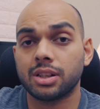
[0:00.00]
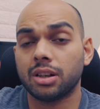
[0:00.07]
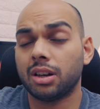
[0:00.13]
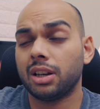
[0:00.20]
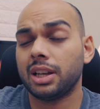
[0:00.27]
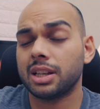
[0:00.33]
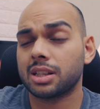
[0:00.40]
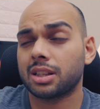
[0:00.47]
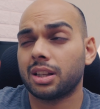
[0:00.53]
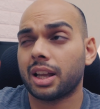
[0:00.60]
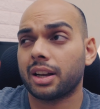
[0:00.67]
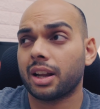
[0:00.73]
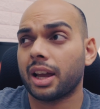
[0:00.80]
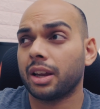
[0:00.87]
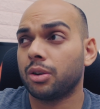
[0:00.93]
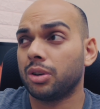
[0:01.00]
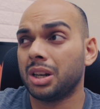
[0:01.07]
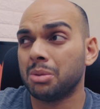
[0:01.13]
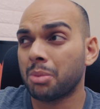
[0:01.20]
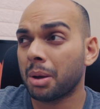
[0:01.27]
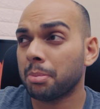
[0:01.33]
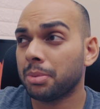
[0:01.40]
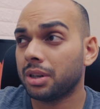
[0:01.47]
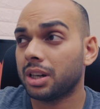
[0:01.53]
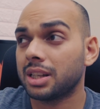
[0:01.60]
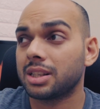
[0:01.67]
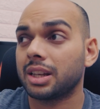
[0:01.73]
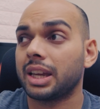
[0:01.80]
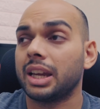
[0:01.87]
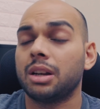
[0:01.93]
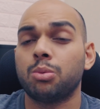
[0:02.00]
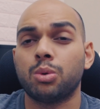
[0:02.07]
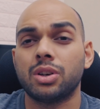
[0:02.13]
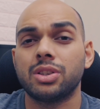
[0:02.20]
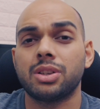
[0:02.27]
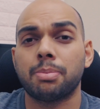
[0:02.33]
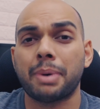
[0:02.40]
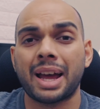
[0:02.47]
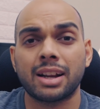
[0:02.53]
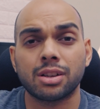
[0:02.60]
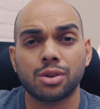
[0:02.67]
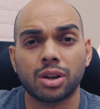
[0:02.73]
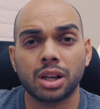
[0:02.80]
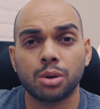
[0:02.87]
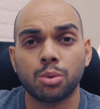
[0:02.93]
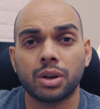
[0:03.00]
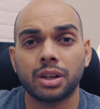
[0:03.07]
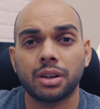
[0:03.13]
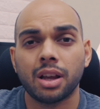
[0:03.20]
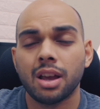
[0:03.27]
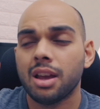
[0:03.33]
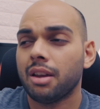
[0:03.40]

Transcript: The earliest that I could remember as a kid was a Panasonic one,